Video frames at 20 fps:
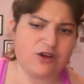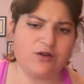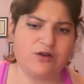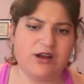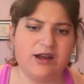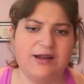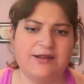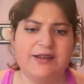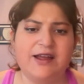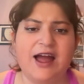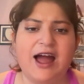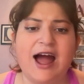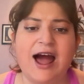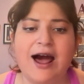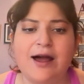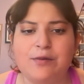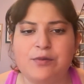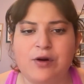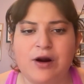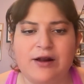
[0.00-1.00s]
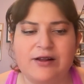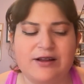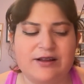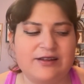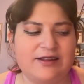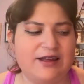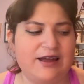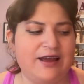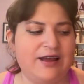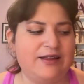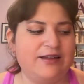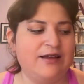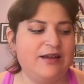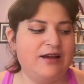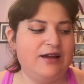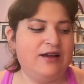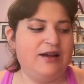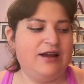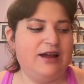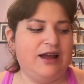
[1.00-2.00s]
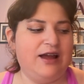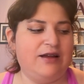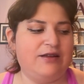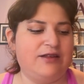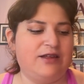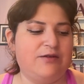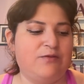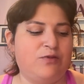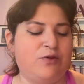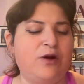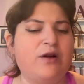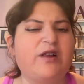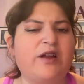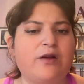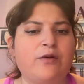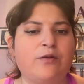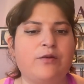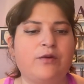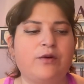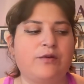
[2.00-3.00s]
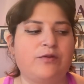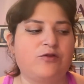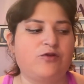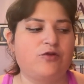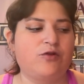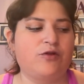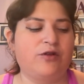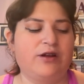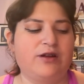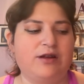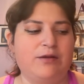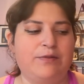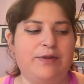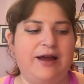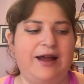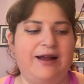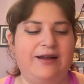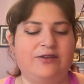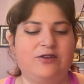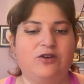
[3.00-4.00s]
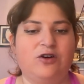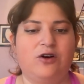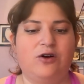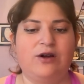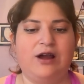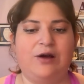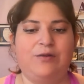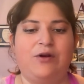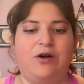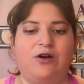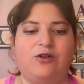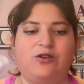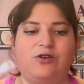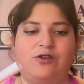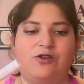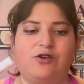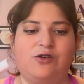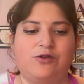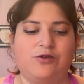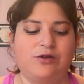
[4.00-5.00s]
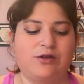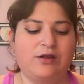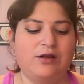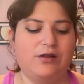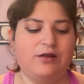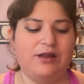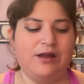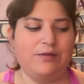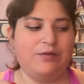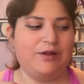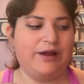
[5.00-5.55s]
you can add products in. It really truly depends. Oh yeah, we also used lip